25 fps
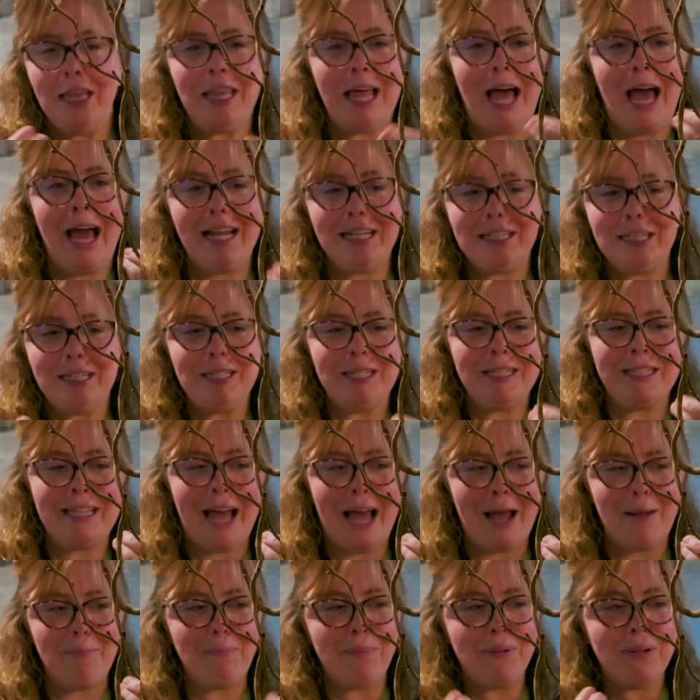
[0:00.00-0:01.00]

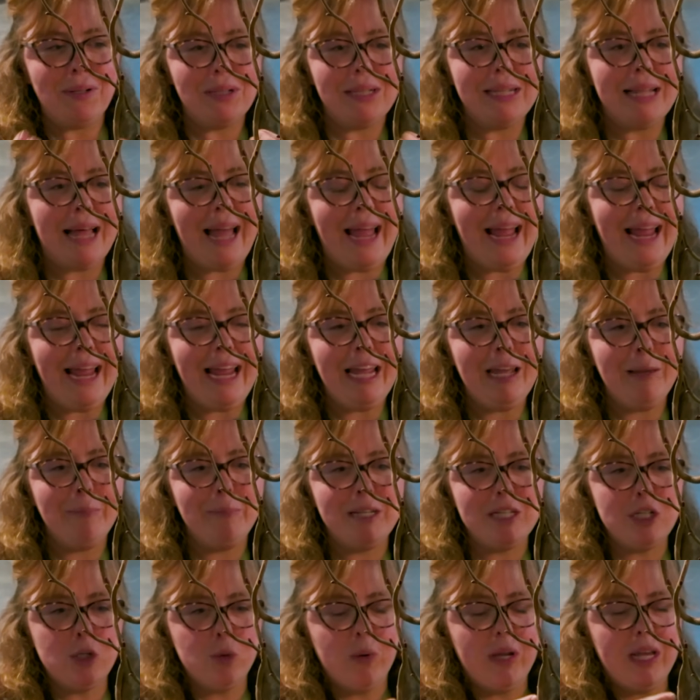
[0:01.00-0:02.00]
that play
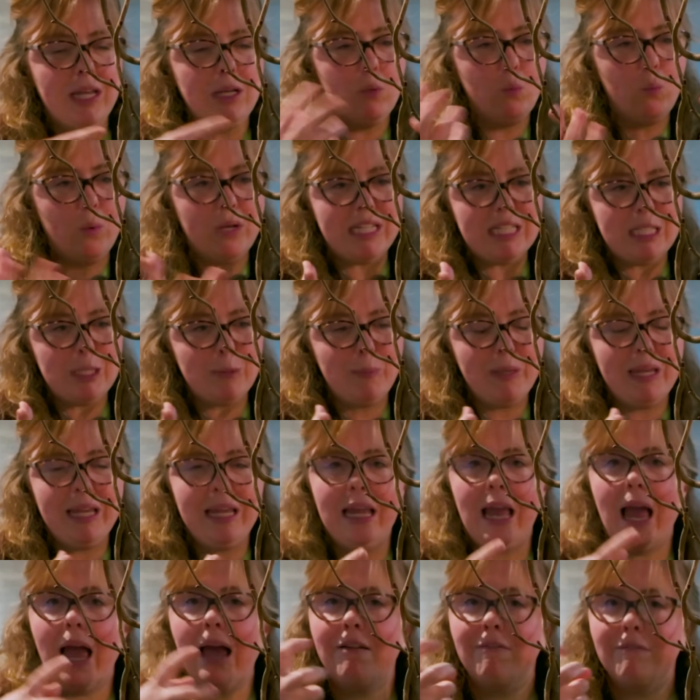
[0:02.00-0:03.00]
between
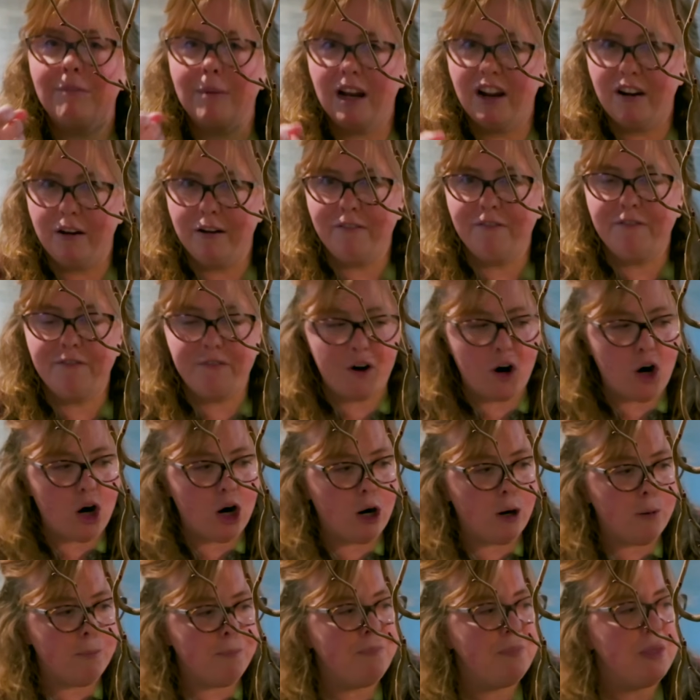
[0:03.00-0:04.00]
wispy and very
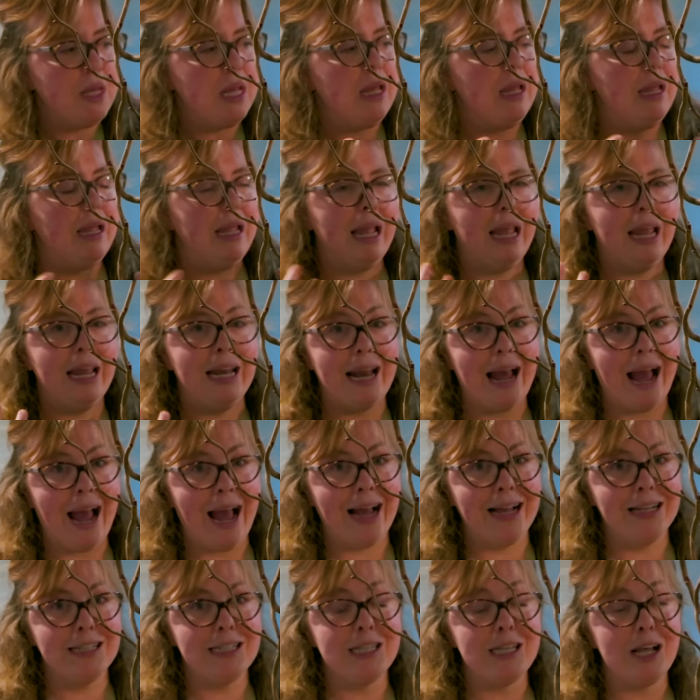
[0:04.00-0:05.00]
firm, it
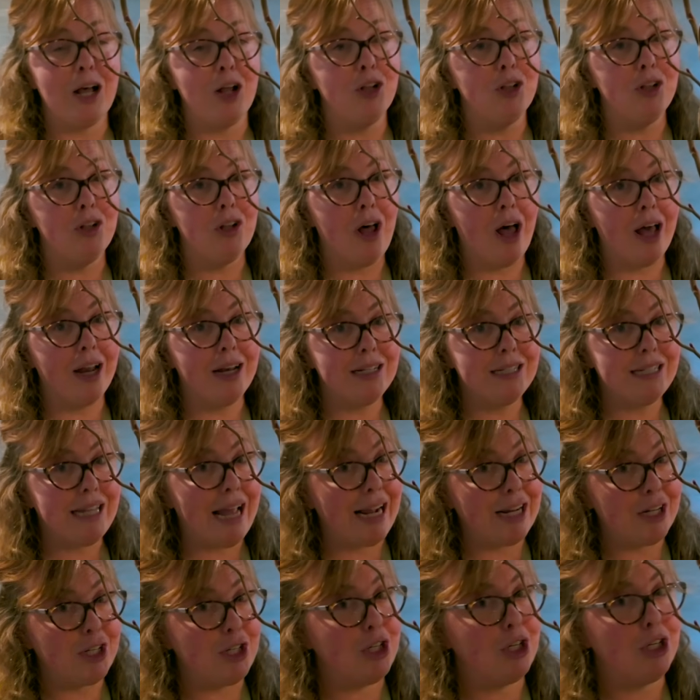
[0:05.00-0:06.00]
adds a lot of
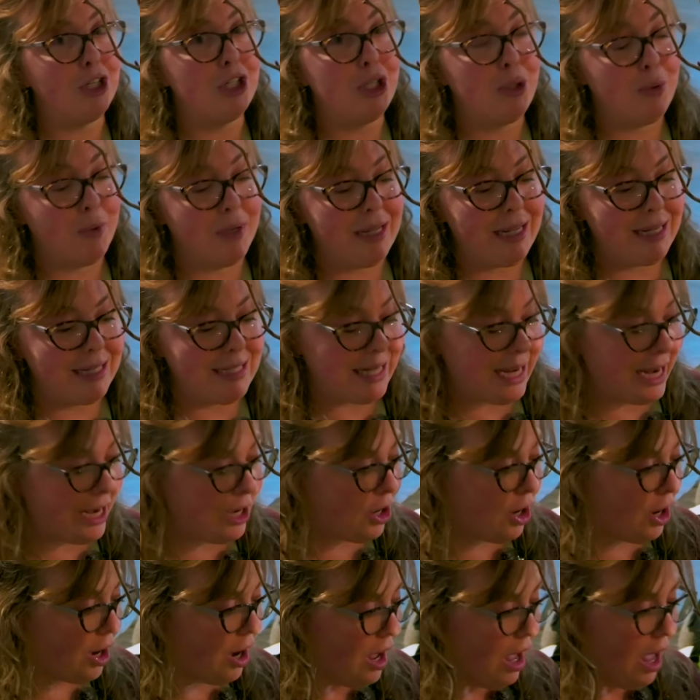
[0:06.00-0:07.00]
texture to a
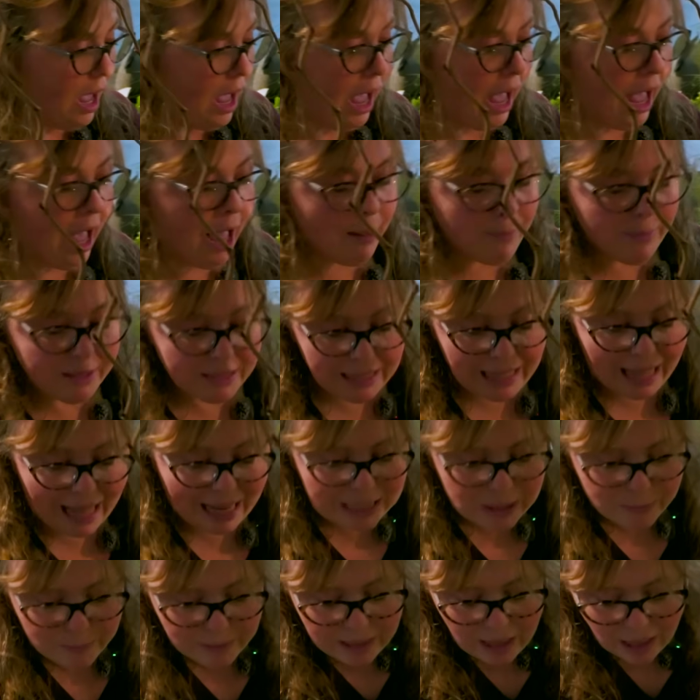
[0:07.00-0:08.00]
container.
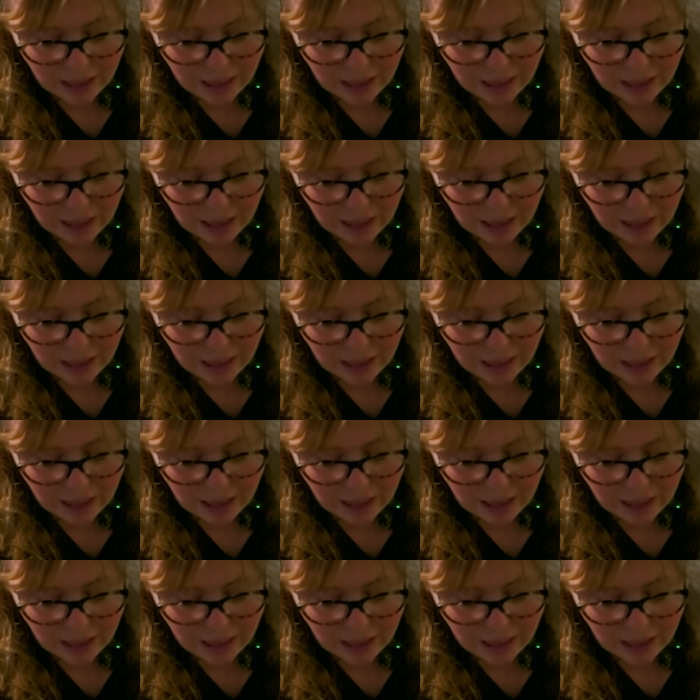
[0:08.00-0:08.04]
Last but